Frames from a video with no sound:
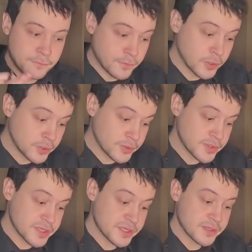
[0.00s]

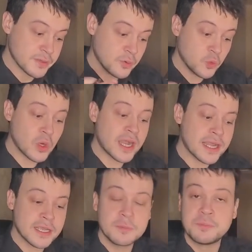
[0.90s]
focus
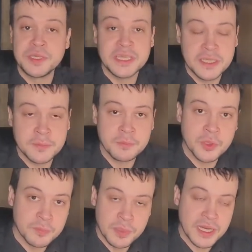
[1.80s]
while being
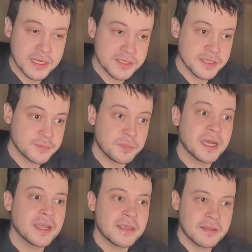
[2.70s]
bombarded
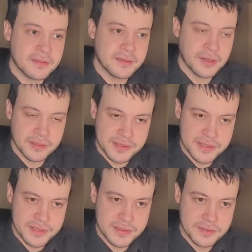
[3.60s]
by
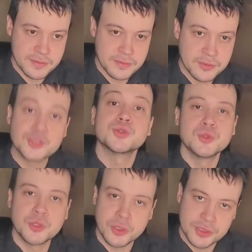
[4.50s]
thoughts
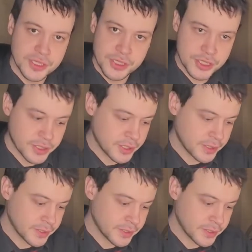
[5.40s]
through conditioning.